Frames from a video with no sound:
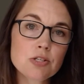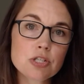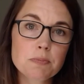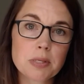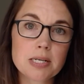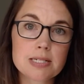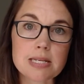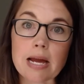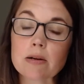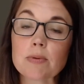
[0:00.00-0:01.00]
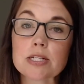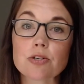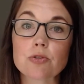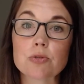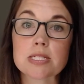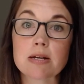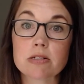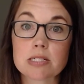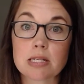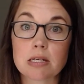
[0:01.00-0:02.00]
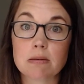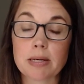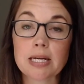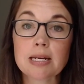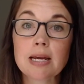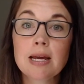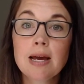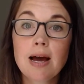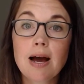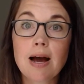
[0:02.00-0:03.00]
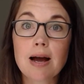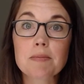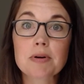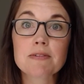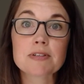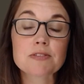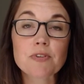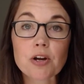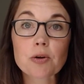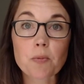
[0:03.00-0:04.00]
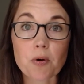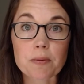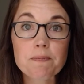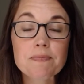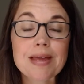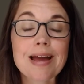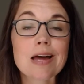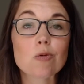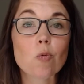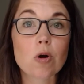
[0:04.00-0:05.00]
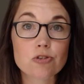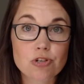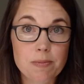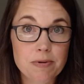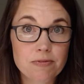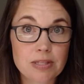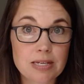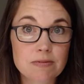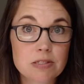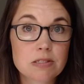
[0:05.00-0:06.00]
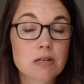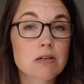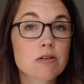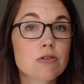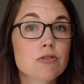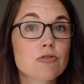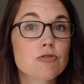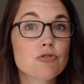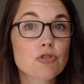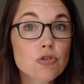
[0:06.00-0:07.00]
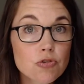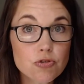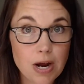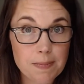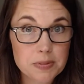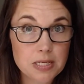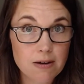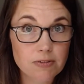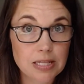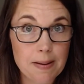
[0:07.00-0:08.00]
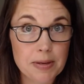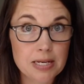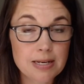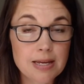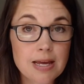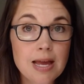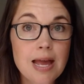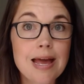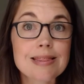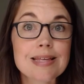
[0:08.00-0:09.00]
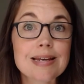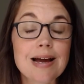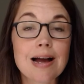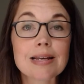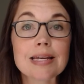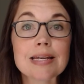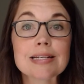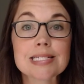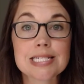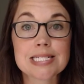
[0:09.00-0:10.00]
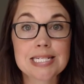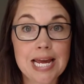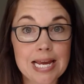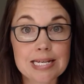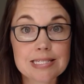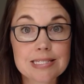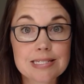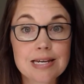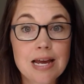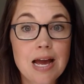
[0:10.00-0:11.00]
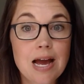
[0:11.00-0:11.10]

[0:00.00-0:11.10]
just put it aside and wait till it cools down just a little bit. If it's very warm, add 1 drop of thieves, 2 drops of lemon, and then honey to taste.